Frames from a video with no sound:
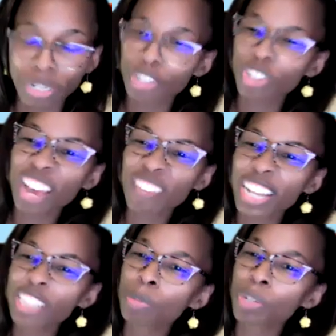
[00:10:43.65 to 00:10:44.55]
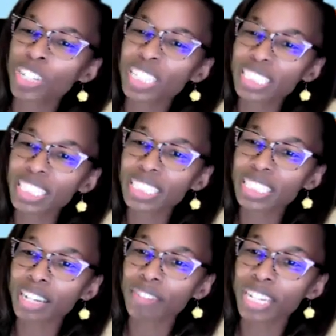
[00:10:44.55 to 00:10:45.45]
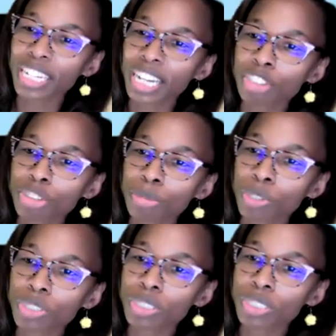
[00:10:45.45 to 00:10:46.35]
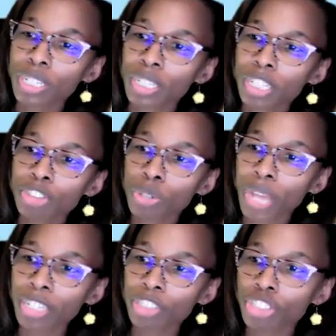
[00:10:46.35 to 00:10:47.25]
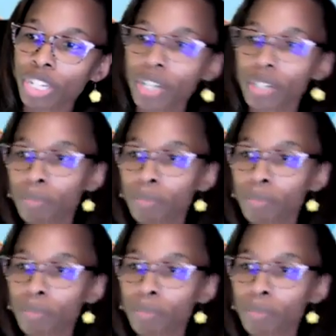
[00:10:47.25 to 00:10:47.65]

Now, do you have any experiences of any customers that you like to share?